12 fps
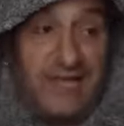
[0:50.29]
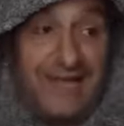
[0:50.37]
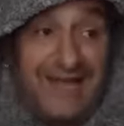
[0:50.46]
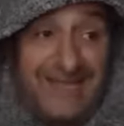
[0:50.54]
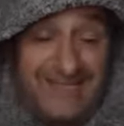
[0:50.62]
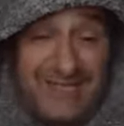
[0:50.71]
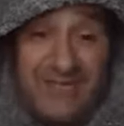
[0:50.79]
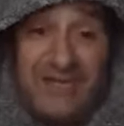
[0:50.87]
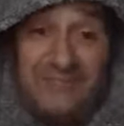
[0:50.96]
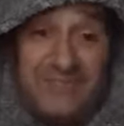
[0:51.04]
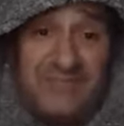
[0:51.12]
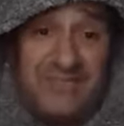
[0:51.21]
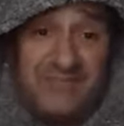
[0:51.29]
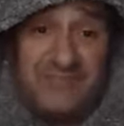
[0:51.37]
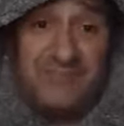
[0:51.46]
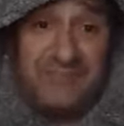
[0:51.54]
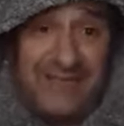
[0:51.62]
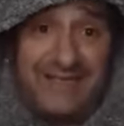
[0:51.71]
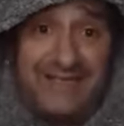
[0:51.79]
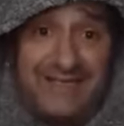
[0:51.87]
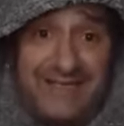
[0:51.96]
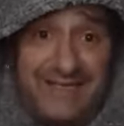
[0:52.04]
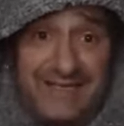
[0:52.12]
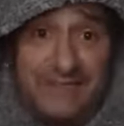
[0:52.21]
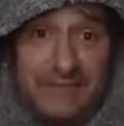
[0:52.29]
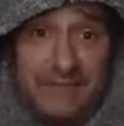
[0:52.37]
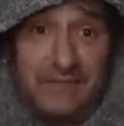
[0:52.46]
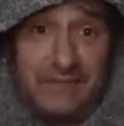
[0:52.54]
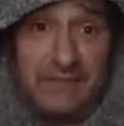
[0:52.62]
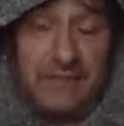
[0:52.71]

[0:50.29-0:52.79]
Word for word: at times seemed mentally ill.